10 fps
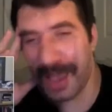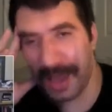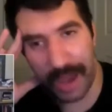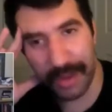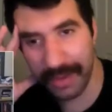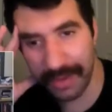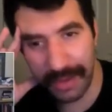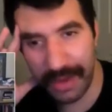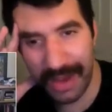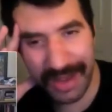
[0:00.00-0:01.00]
hanging out.
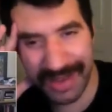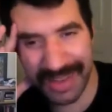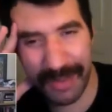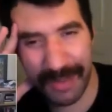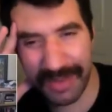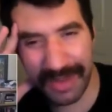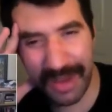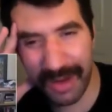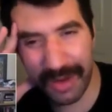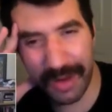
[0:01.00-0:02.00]
Stop.
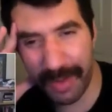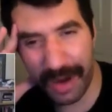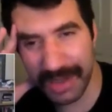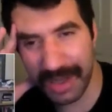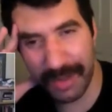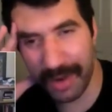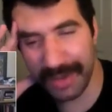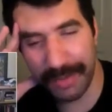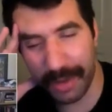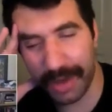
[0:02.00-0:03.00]
Don't go to bars anymore. That's
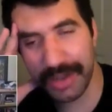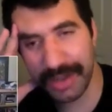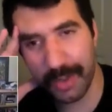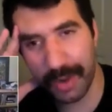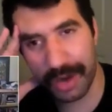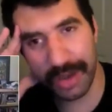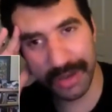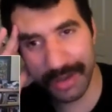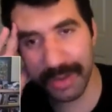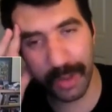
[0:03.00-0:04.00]
boring. Just work.
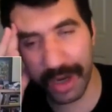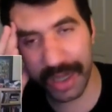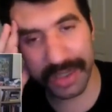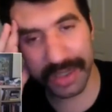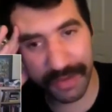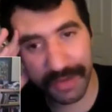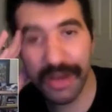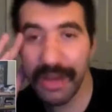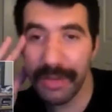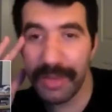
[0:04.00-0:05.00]
Just work on stuff.
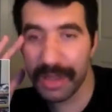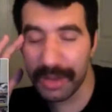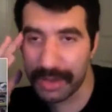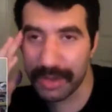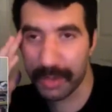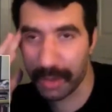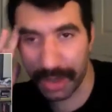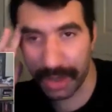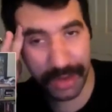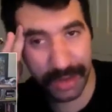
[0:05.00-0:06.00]
Be a loser and work.